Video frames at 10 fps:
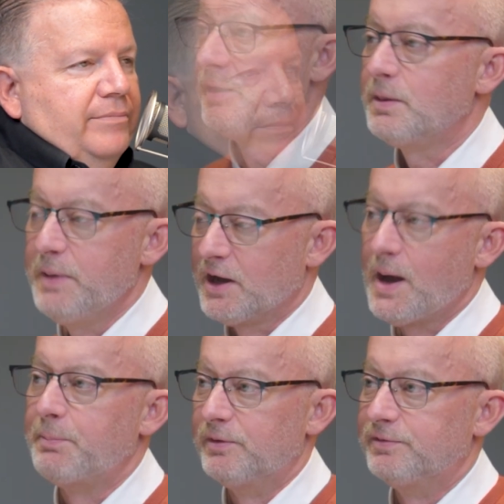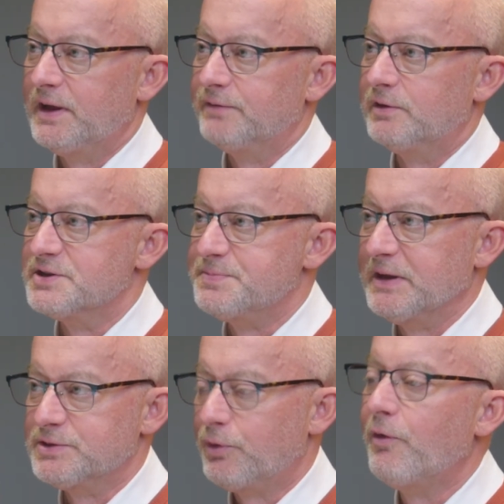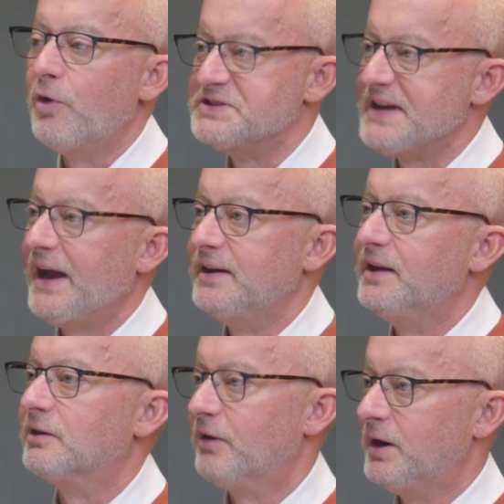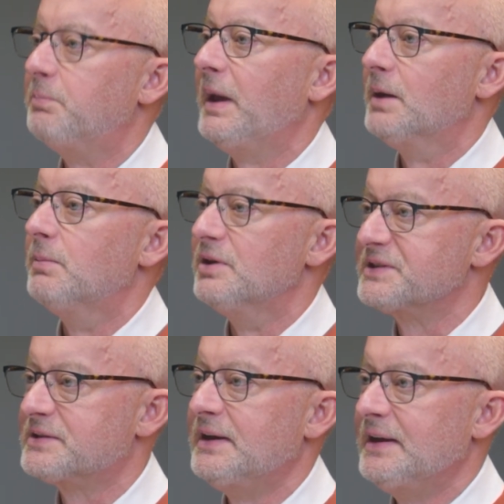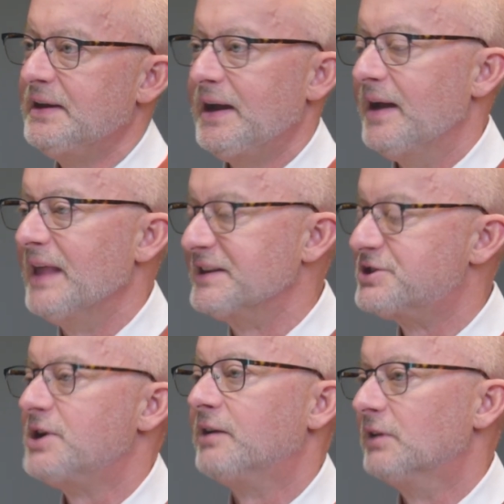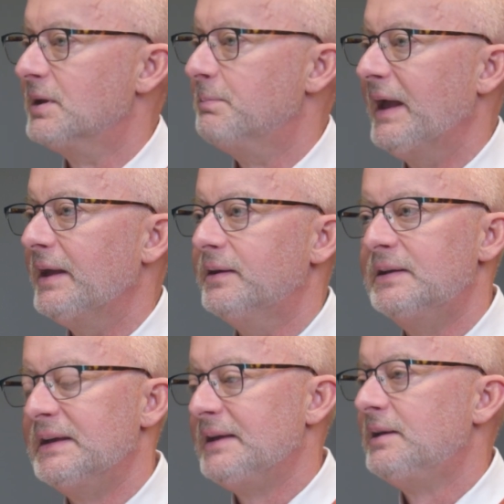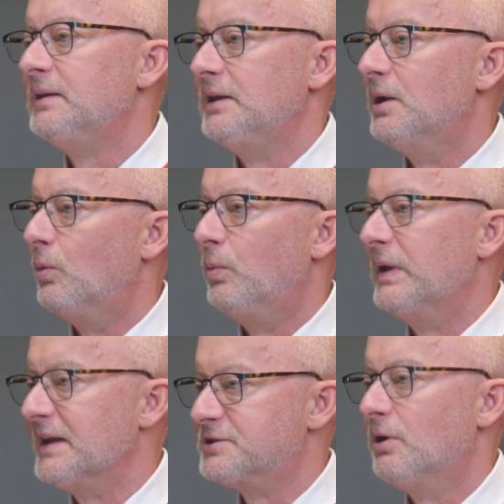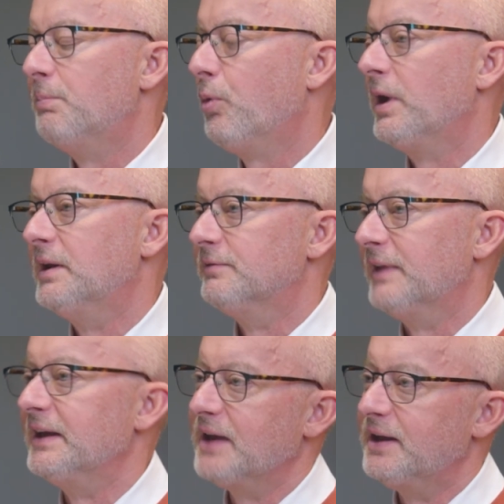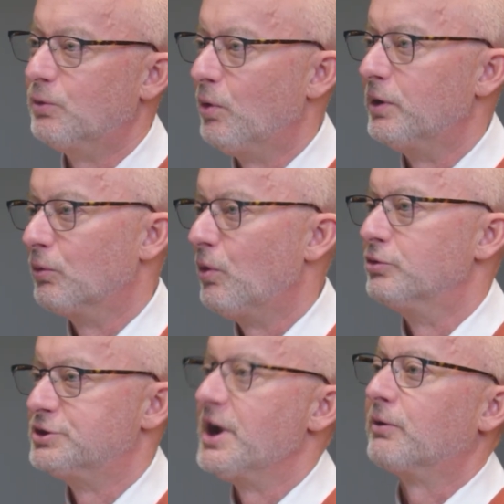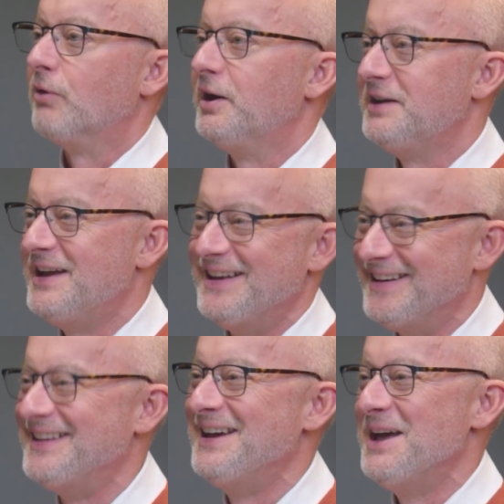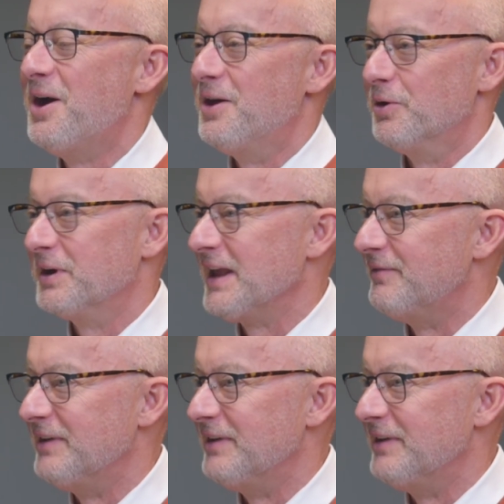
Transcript: There could be a couple of flavors because we've always had integrated payables, and that's generally been, we get to a point of like a quote unquote check run, although it could